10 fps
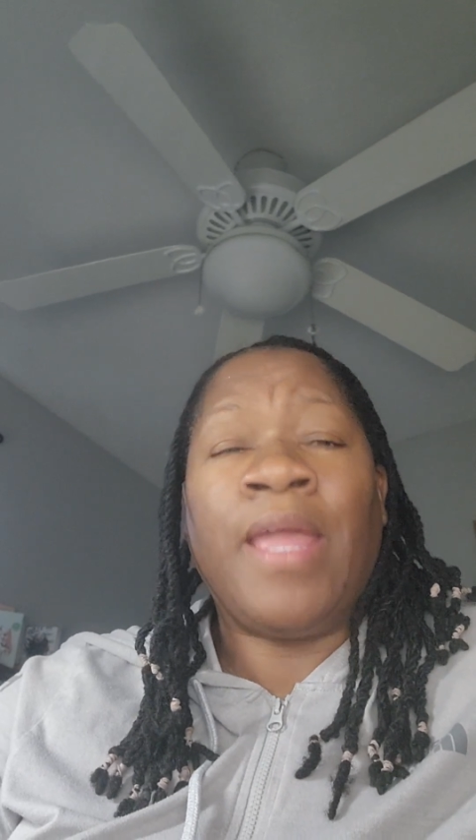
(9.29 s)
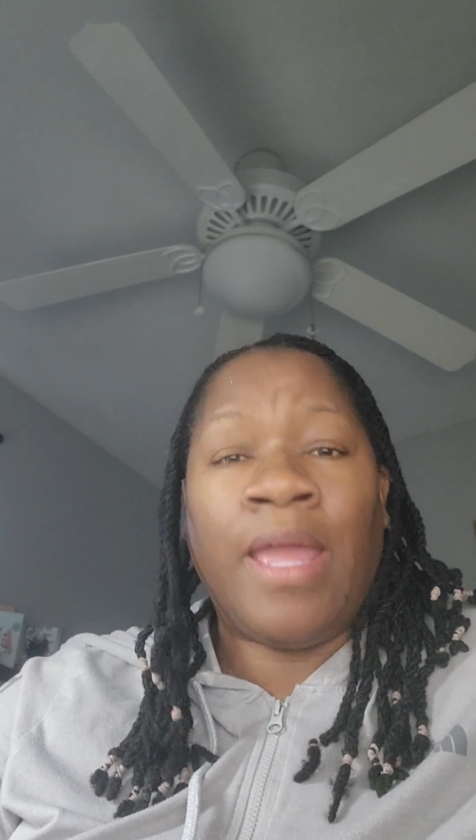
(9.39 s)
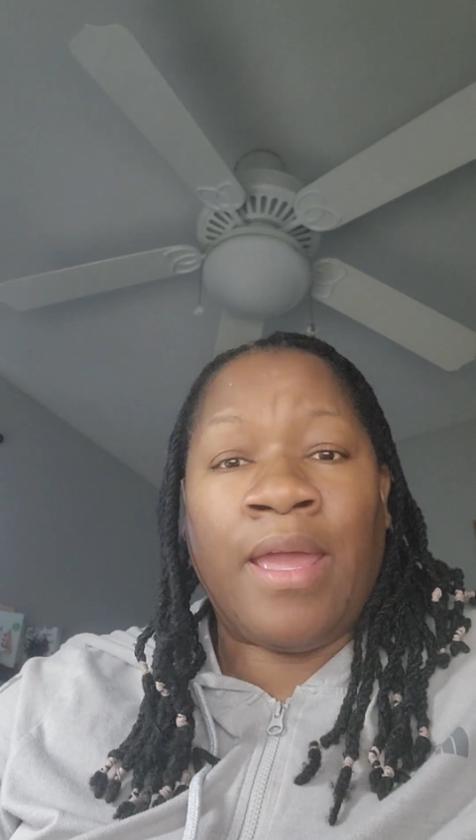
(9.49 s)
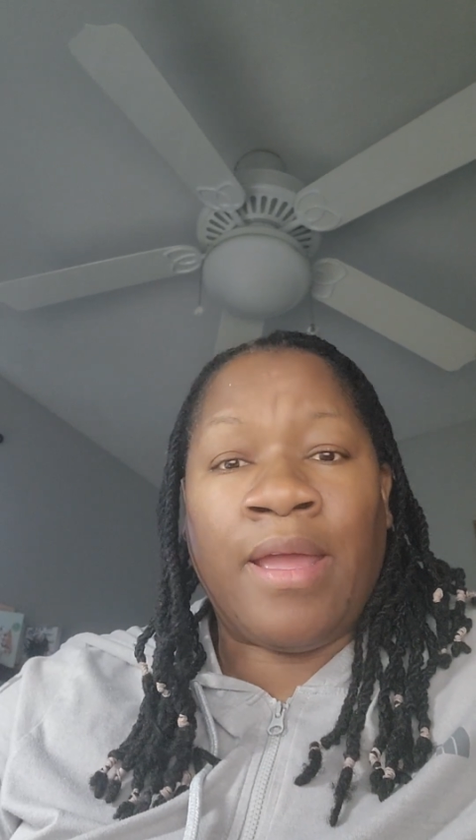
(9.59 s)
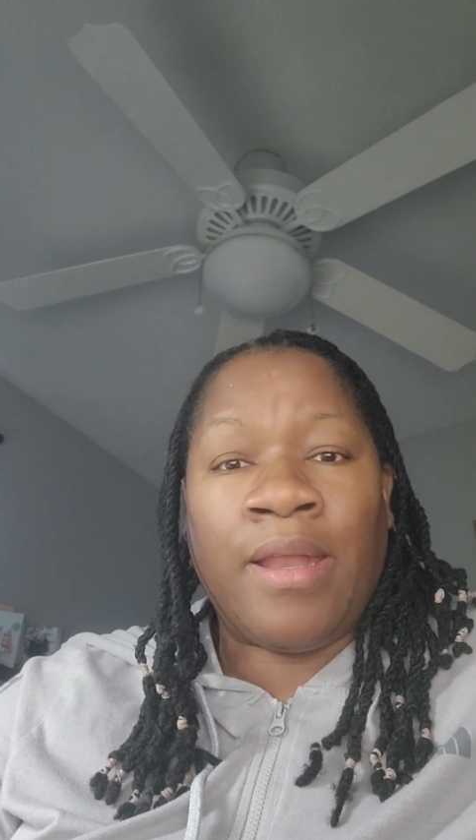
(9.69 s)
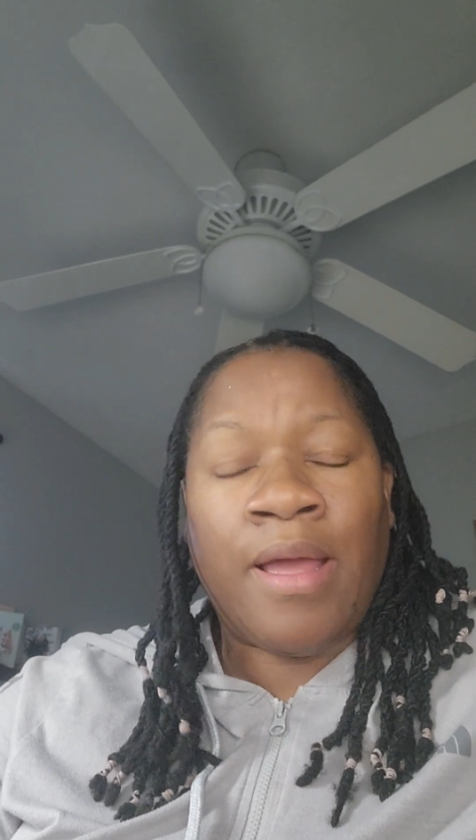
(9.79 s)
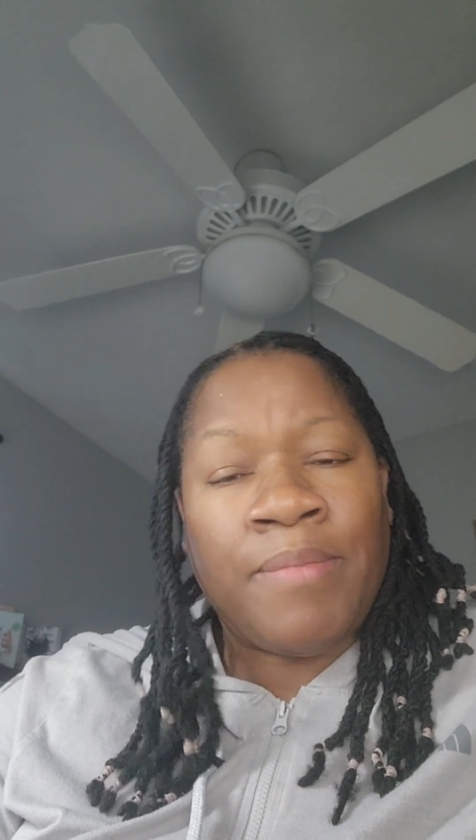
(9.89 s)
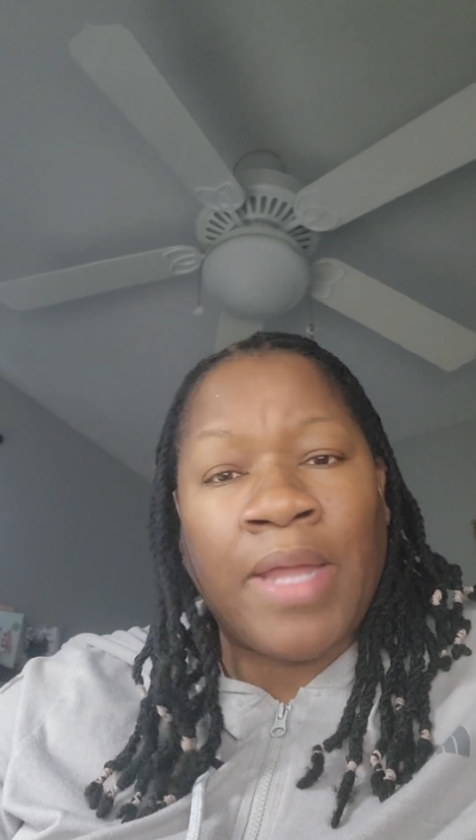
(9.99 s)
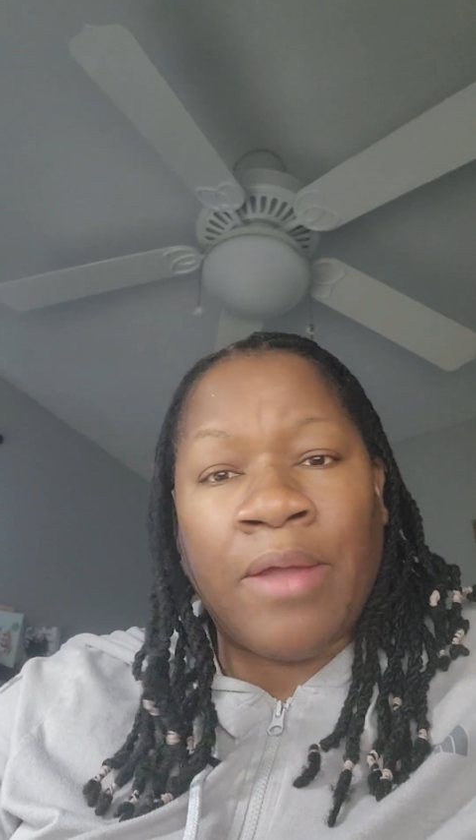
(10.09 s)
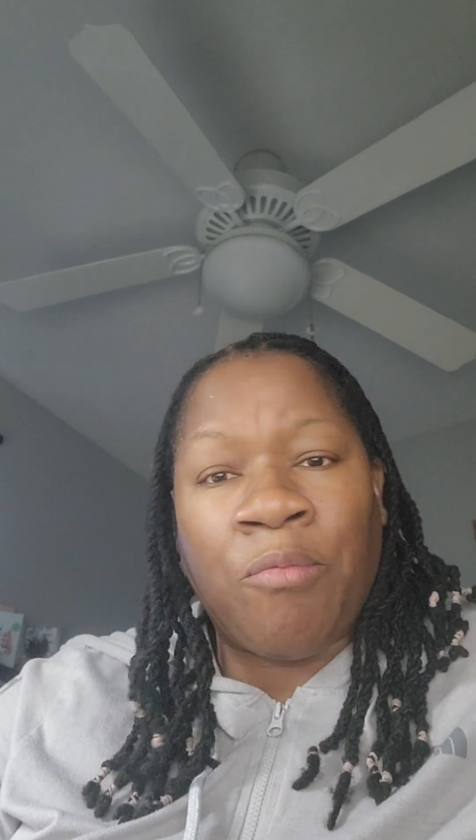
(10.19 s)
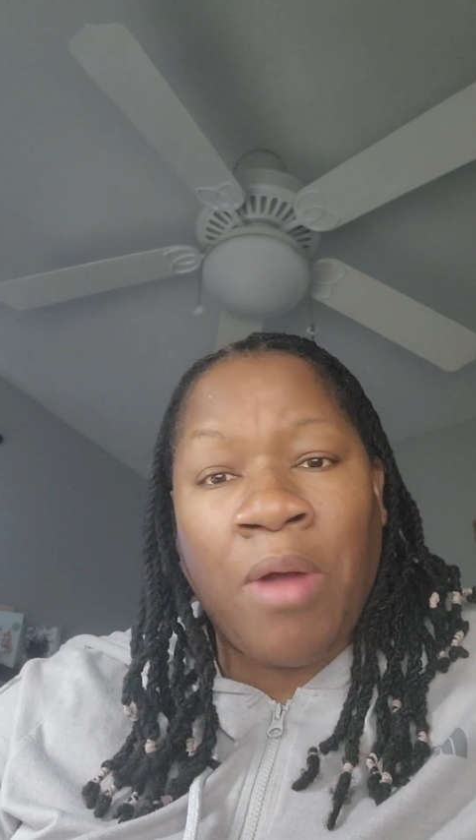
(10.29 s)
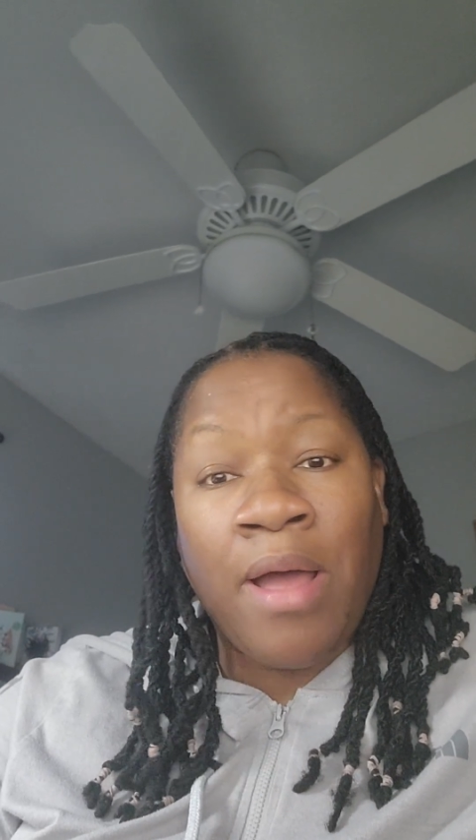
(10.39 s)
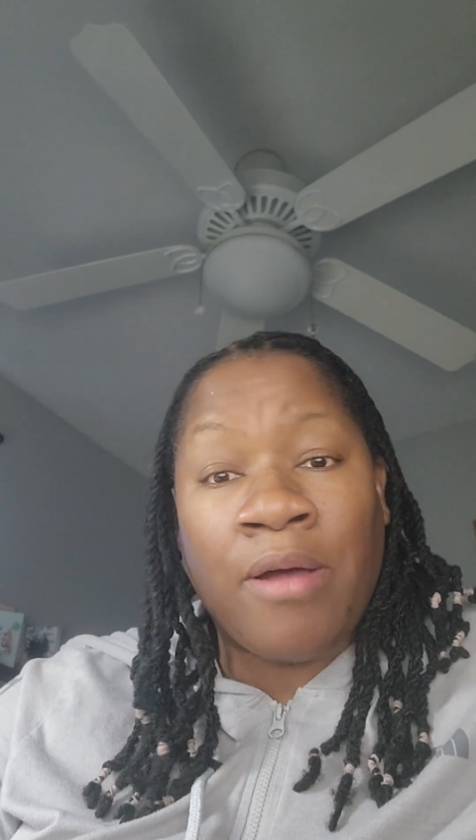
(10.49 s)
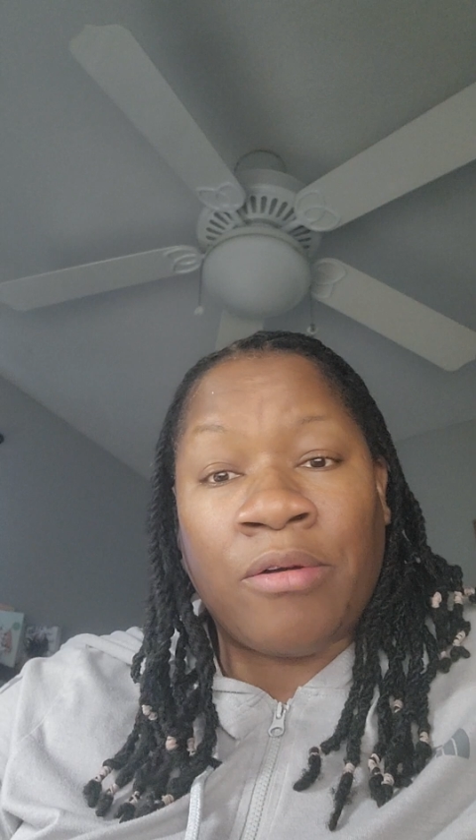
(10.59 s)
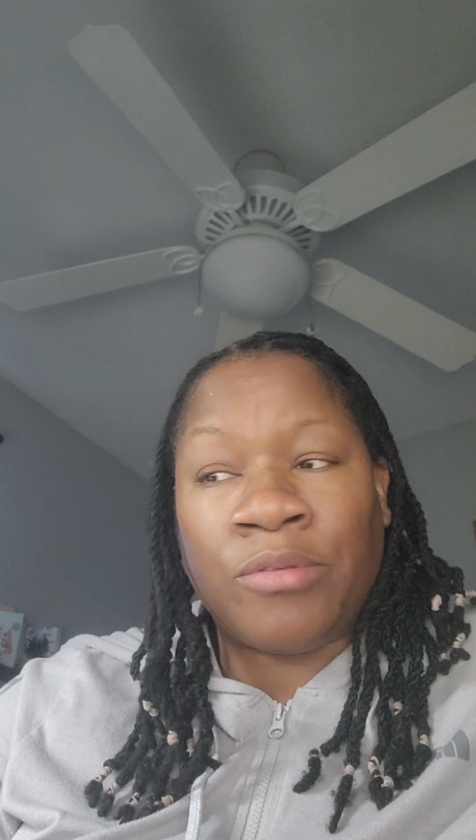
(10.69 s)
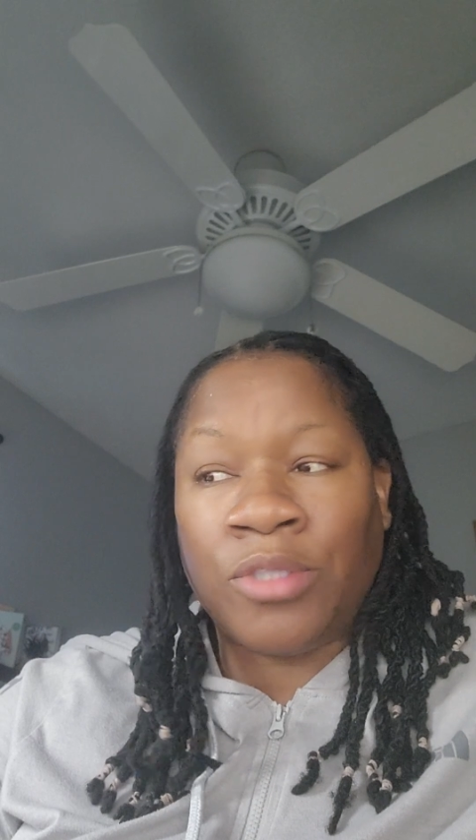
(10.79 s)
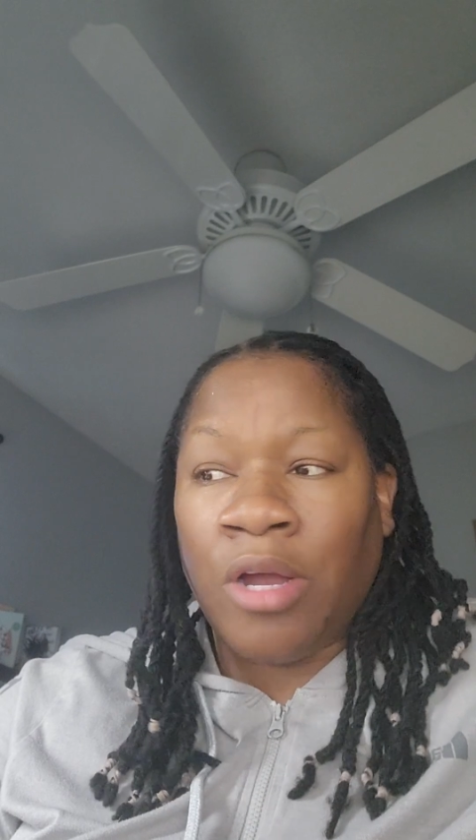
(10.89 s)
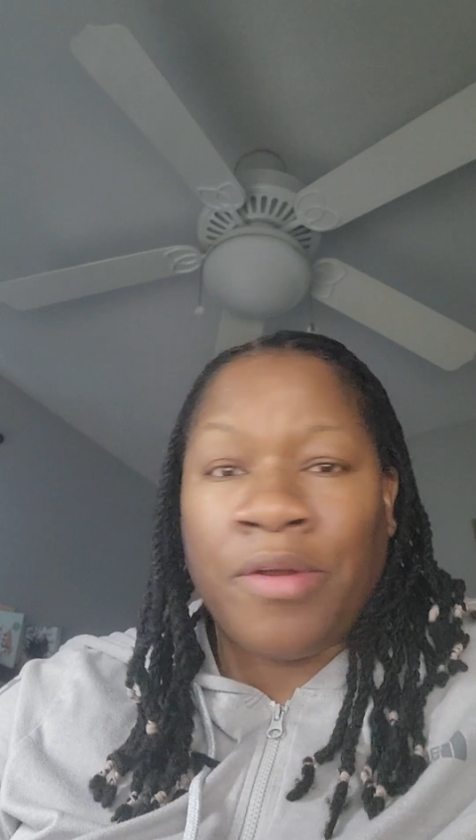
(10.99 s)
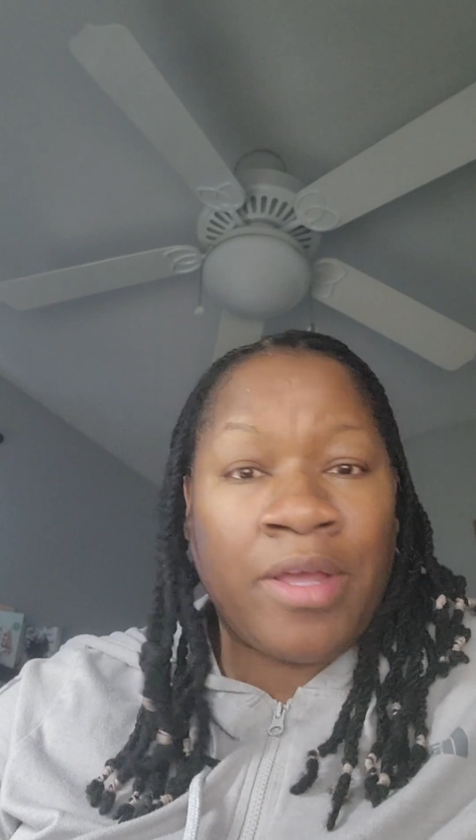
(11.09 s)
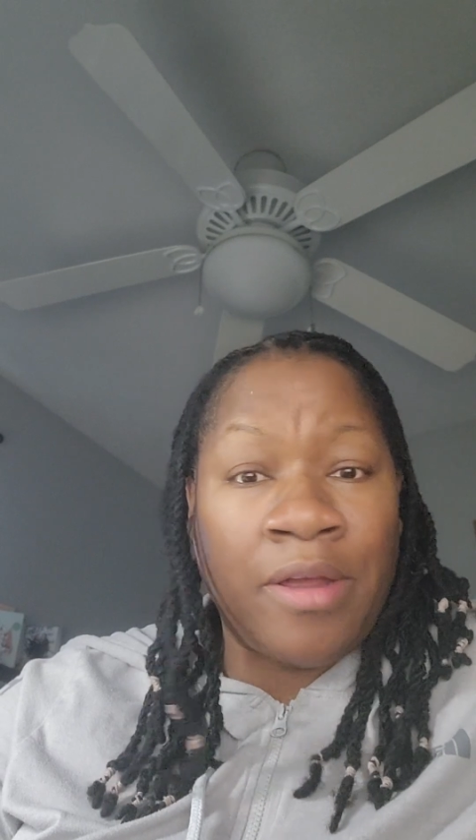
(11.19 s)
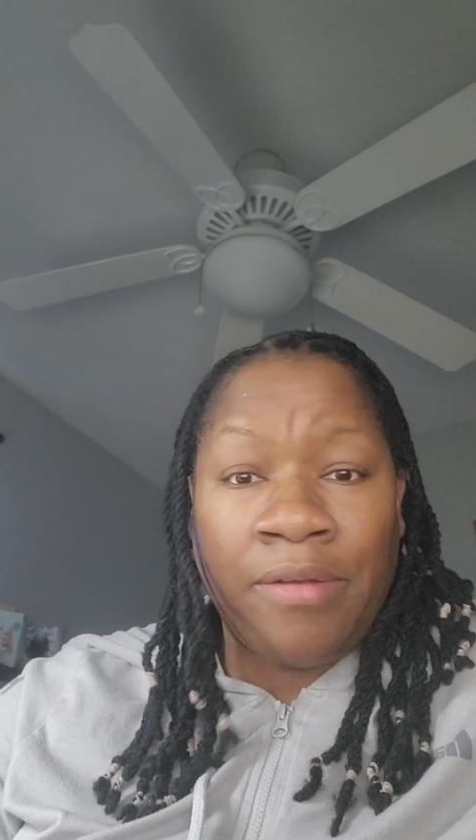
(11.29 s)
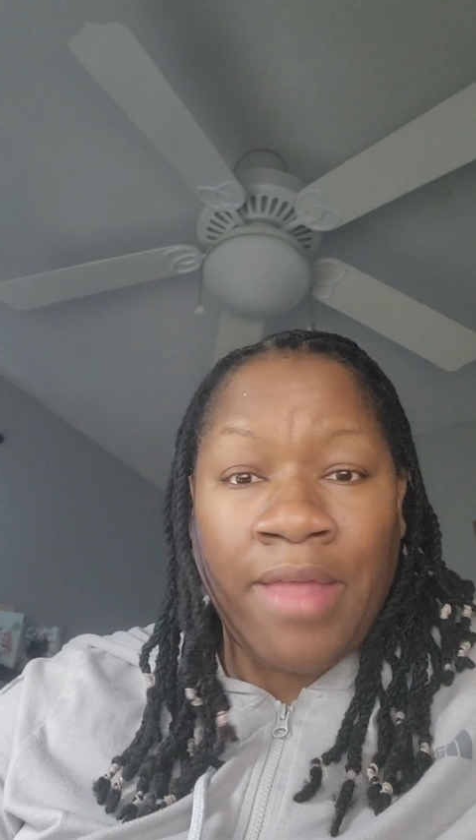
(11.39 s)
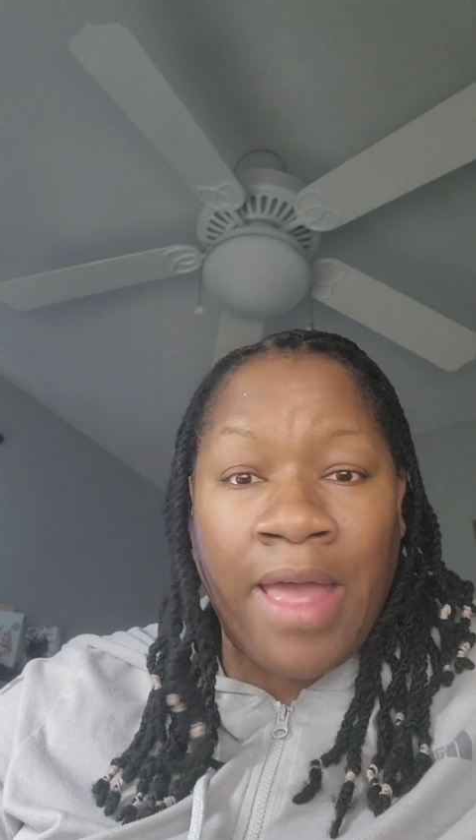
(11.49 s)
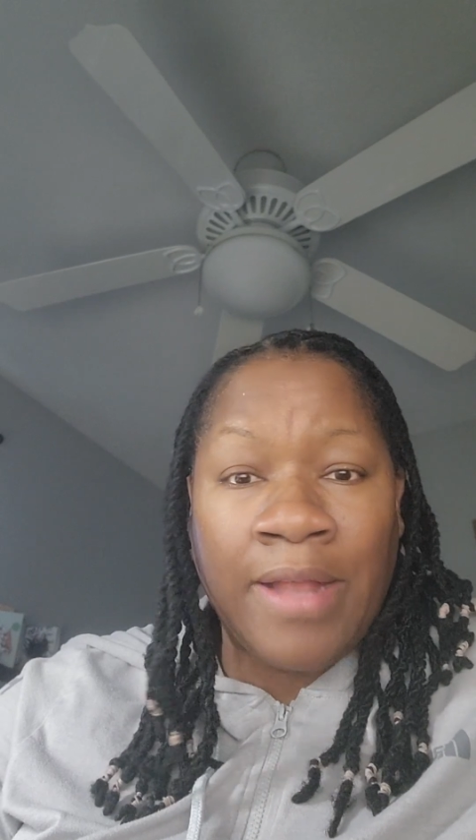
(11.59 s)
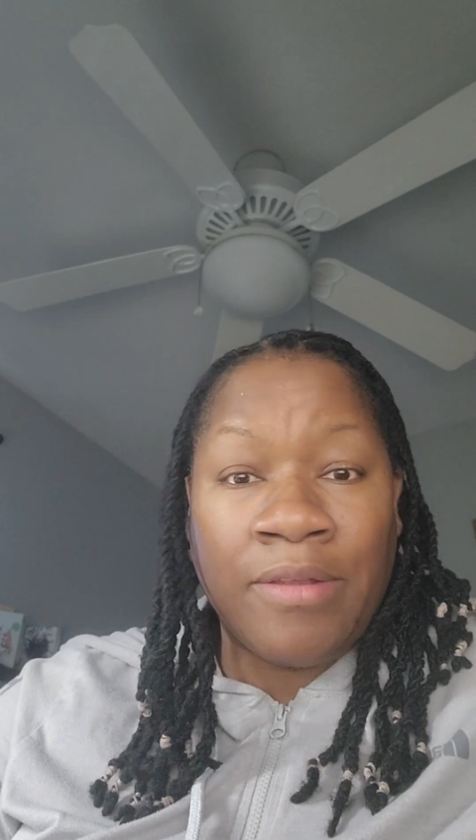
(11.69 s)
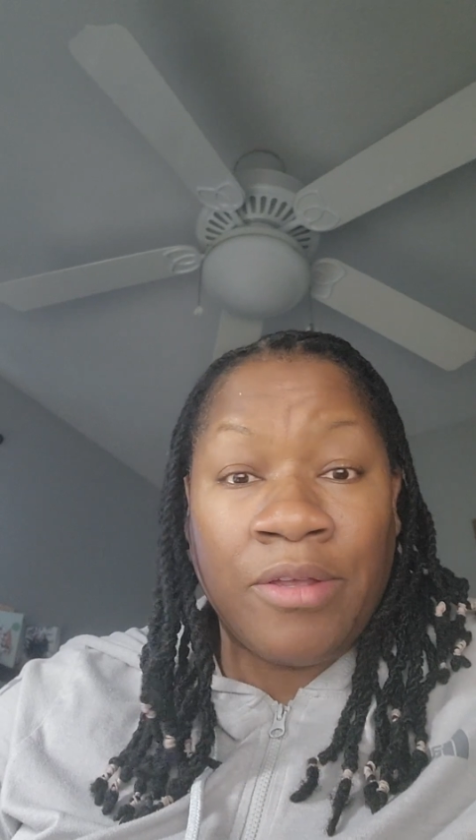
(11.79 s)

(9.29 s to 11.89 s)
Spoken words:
And I'm like, "Wow, sorry to hear that.